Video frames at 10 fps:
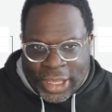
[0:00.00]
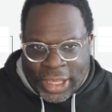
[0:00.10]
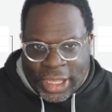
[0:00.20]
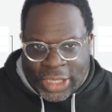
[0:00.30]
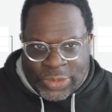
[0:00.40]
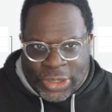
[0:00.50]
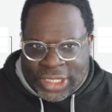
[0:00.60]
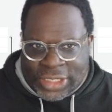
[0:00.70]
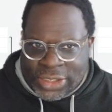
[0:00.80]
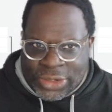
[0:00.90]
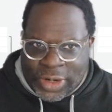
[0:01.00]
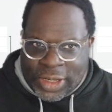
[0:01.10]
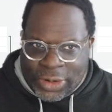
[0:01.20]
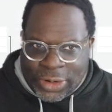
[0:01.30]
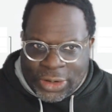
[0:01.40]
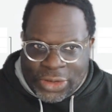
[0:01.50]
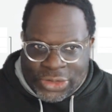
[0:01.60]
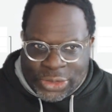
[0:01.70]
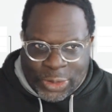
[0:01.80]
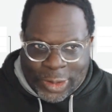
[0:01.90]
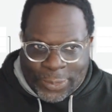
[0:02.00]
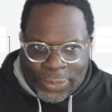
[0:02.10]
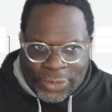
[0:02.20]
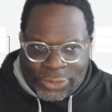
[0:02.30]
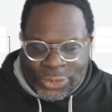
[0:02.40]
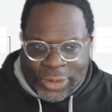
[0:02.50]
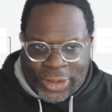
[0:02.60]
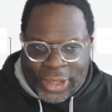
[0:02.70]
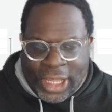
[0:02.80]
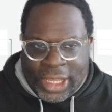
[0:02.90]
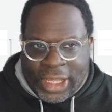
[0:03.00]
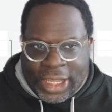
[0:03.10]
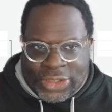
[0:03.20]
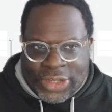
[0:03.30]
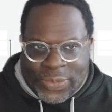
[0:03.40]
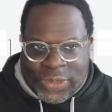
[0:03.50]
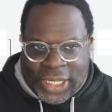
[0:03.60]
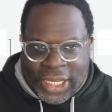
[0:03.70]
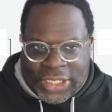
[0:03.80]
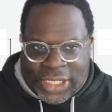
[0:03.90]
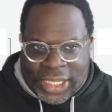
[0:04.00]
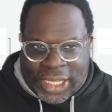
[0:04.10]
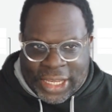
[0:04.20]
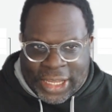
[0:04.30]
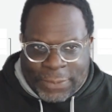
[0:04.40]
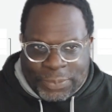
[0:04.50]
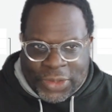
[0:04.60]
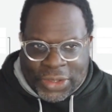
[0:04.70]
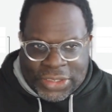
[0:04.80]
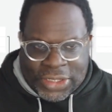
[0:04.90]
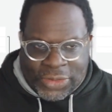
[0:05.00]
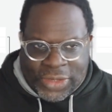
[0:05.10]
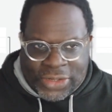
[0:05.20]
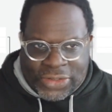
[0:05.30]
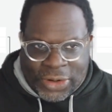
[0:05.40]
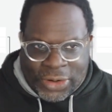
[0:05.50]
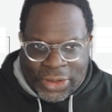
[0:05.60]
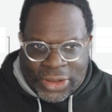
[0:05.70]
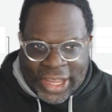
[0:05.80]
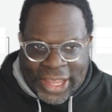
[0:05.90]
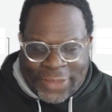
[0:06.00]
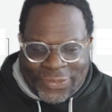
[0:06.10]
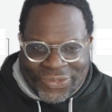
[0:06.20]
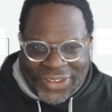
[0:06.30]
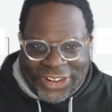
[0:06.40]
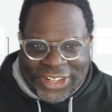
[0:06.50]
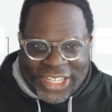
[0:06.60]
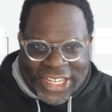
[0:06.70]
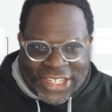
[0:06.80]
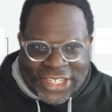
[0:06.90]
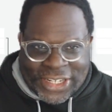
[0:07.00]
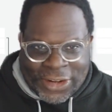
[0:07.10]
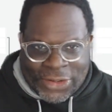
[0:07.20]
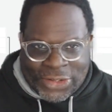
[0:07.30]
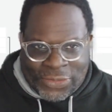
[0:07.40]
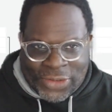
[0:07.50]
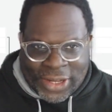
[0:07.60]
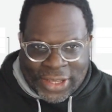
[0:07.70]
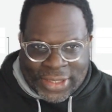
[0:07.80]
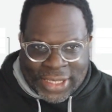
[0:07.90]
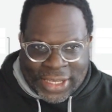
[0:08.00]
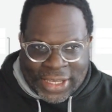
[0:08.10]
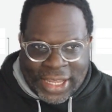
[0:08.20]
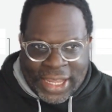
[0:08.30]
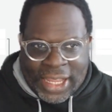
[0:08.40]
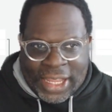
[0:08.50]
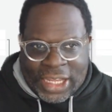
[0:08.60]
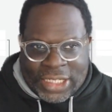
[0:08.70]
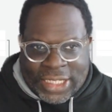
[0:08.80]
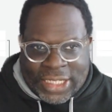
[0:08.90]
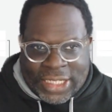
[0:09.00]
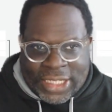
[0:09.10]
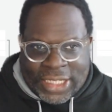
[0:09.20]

as much as 30 or close to 30 points uh, at some stage in the game. And Celtics are going to have a fairly easy series of it, I think. Uh, Jalen